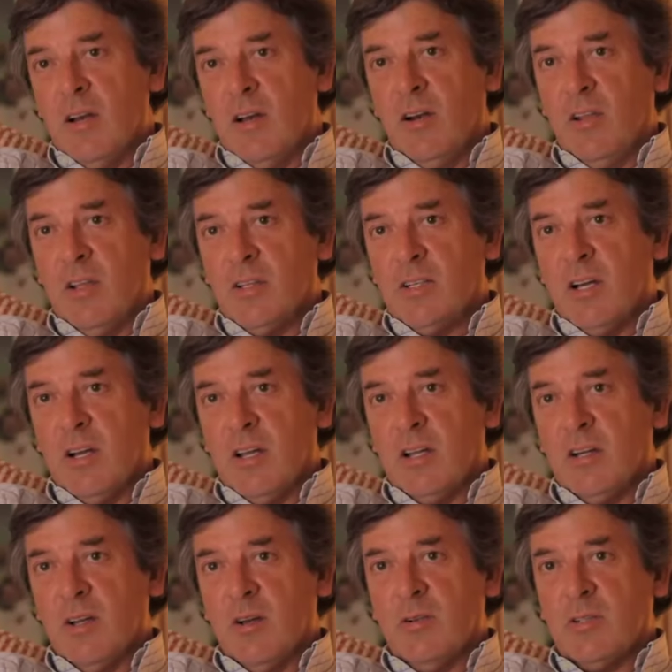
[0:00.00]
earlier
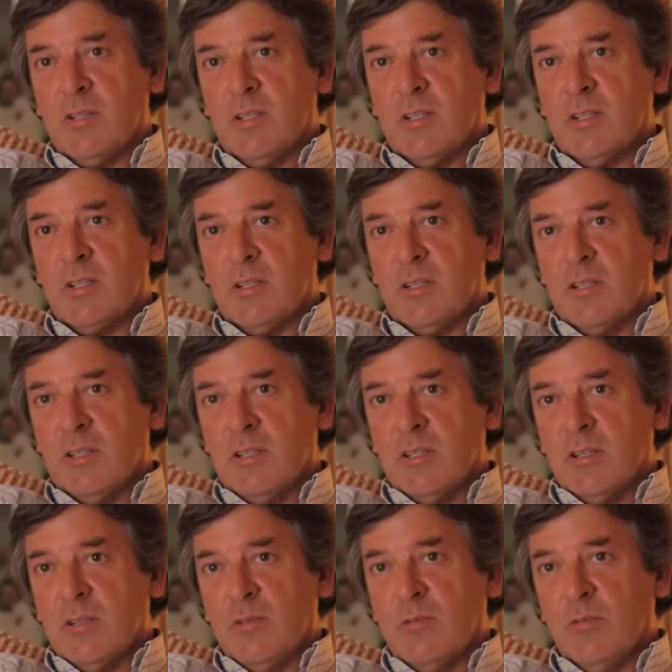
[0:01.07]
diagnosis
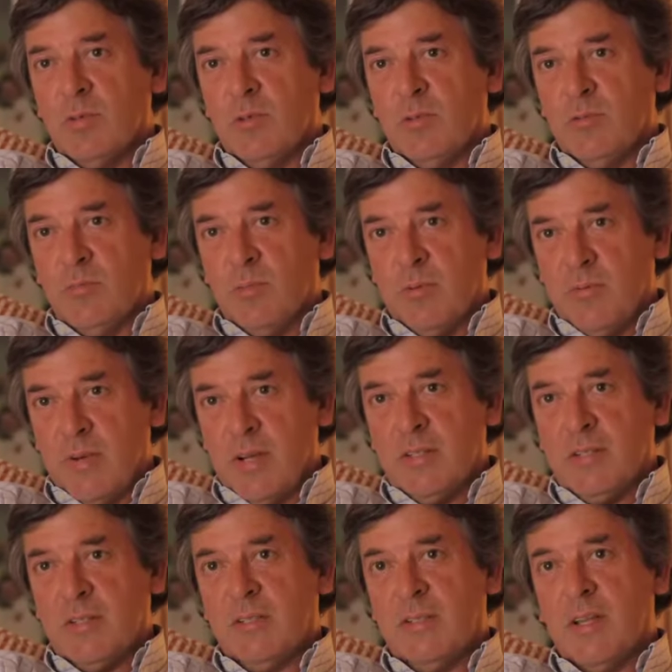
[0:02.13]
would have
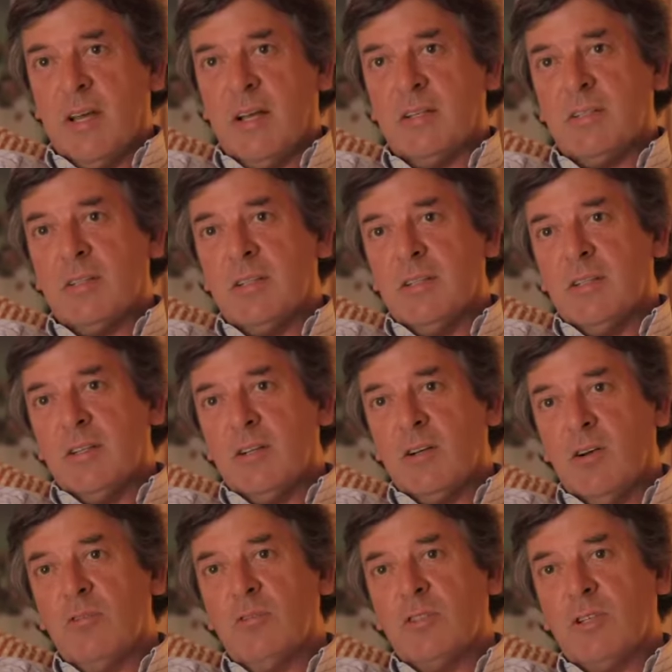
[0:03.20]
prevented that
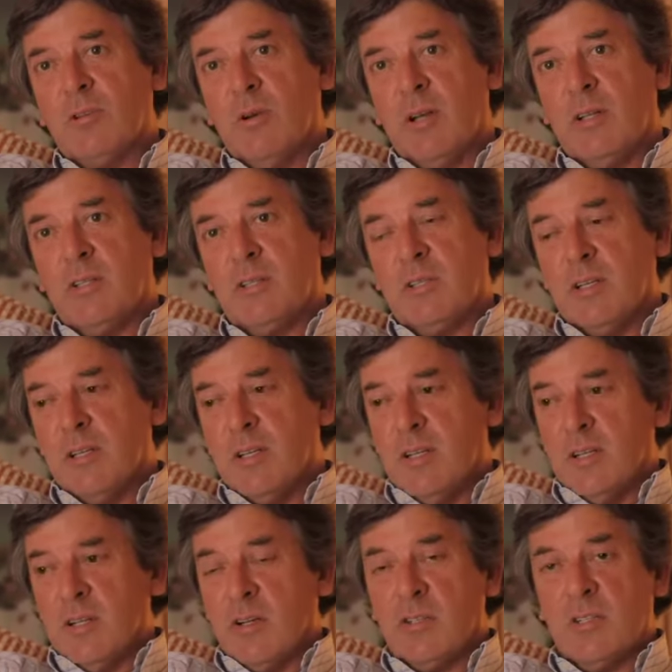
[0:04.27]
consequence
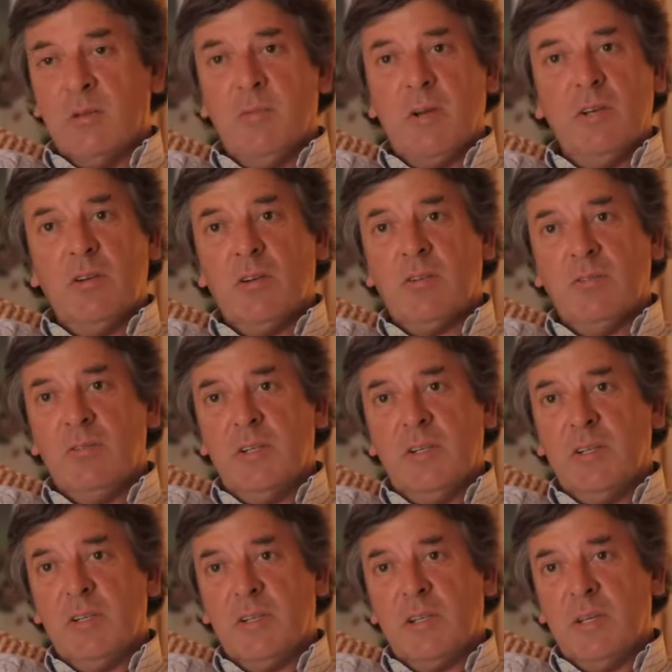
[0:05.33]
because he may not have
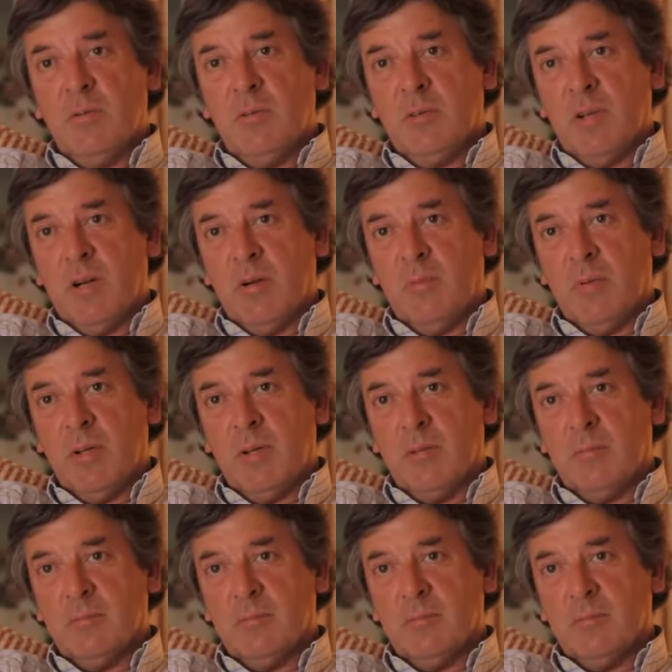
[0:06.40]
needed the chemotherapy.